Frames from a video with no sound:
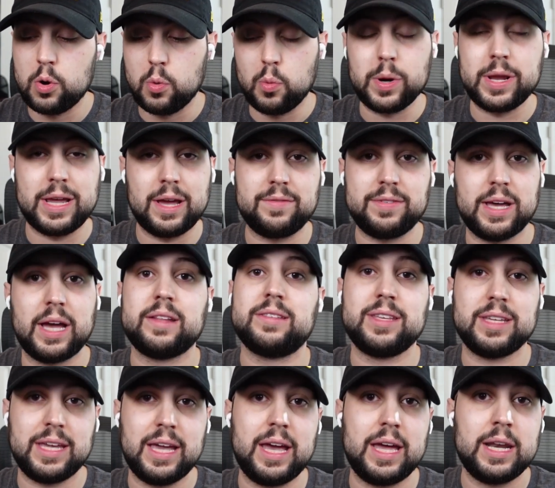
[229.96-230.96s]
we have yet
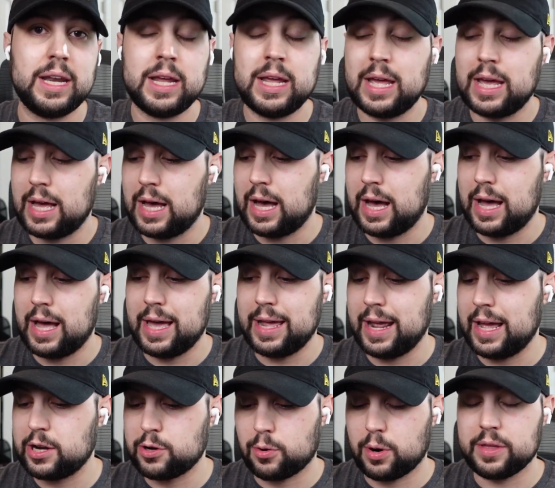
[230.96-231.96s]
to get. Uh, and
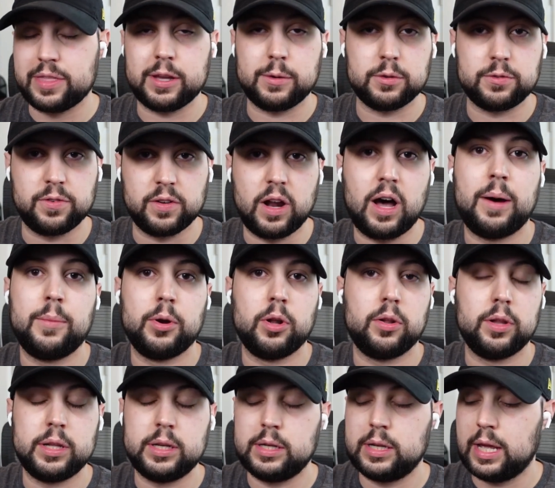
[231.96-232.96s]
Andor, I think, was
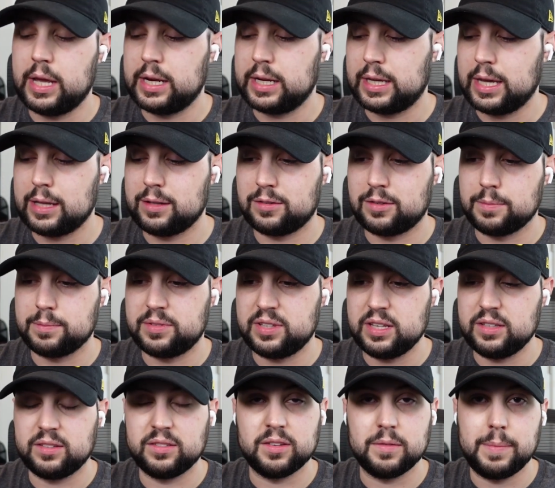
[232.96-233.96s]
phenomenal, and and again, some
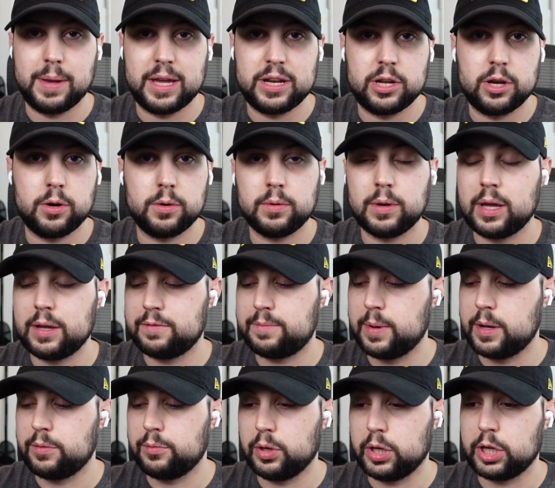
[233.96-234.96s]
seasons of Mando have
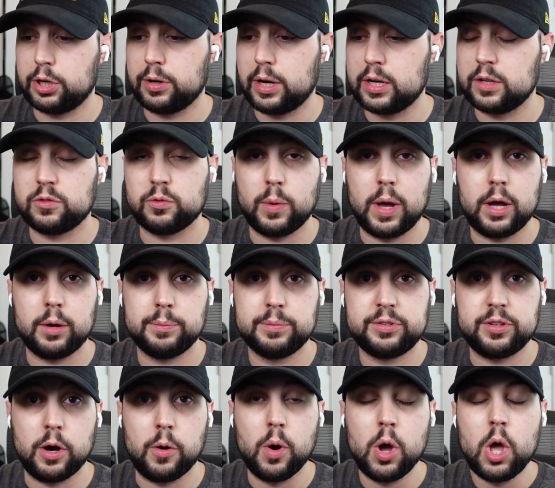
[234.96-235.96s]
been really great as well.
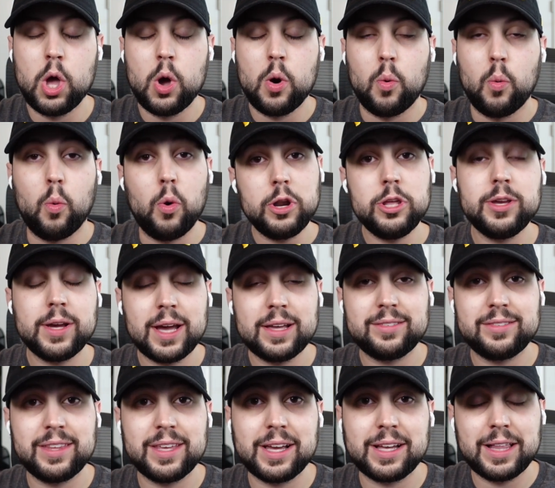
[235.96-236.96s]
So, what do you
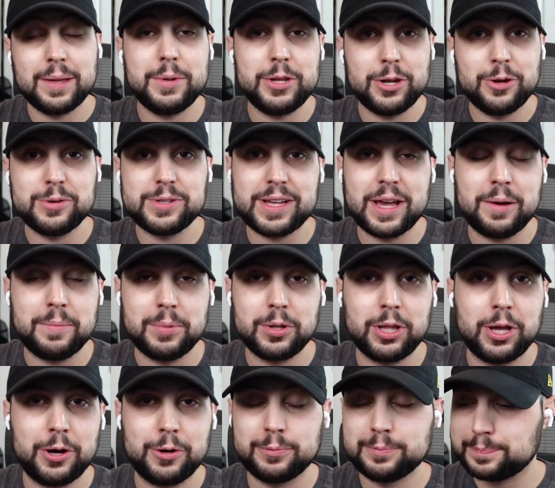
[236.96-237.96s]
guys think? Let me know down
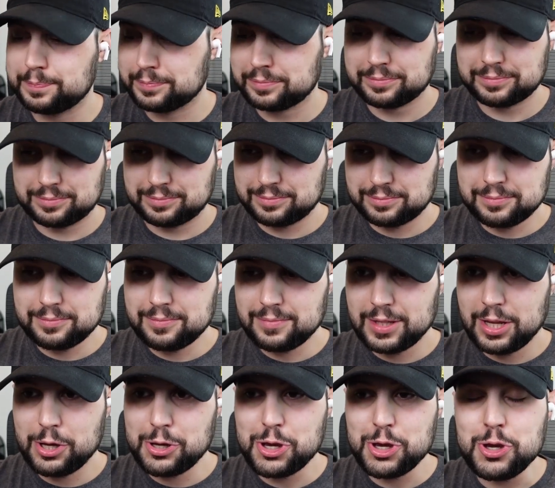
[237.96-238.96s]
below
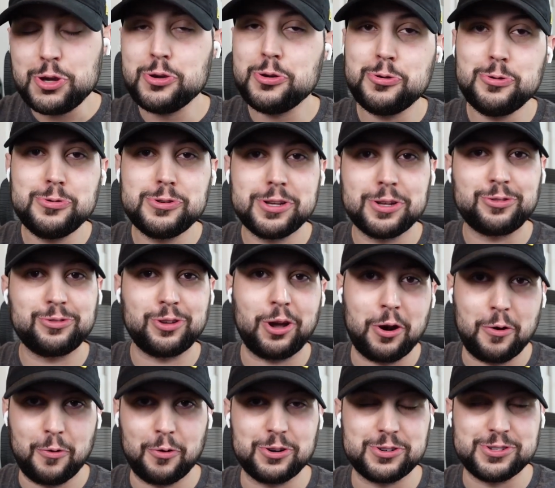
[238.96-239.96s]
huge
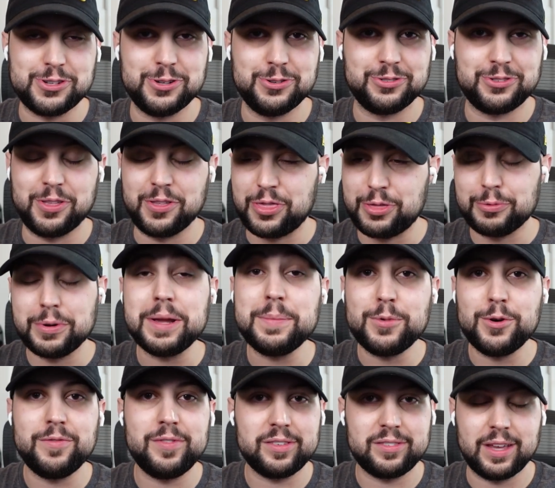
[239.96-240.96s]
Star Wars news. The three
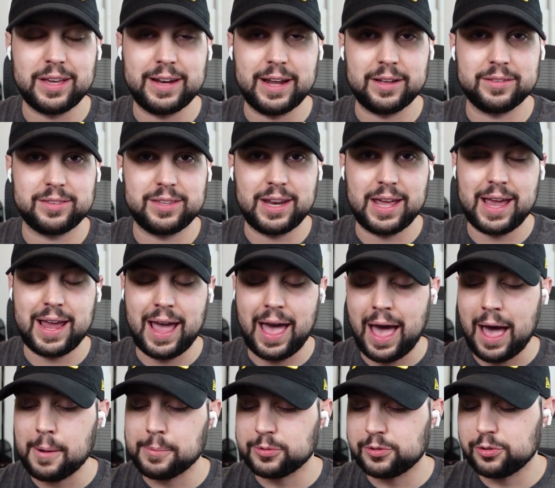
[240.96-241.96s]
movies they announced today
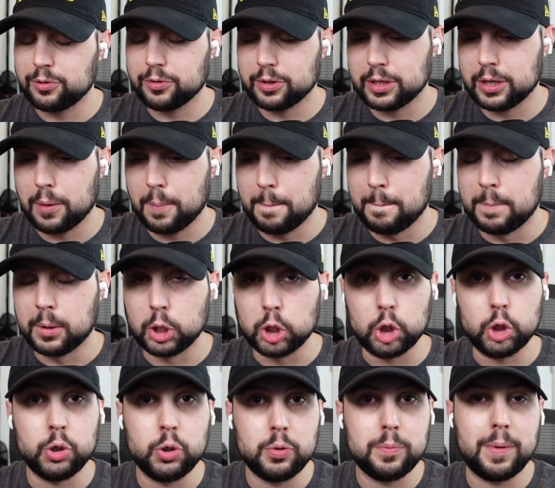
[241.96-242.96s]
absolutely
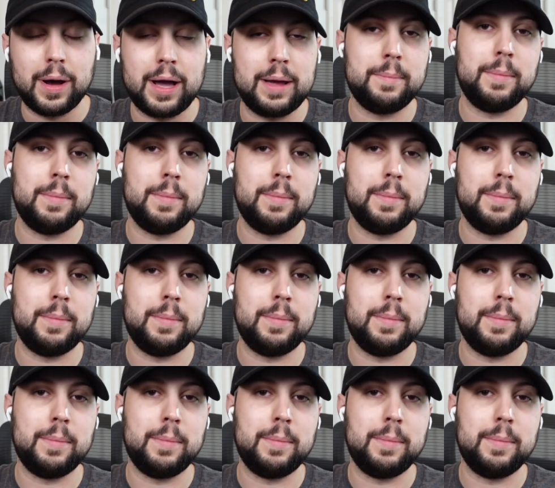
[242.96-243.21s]
blew my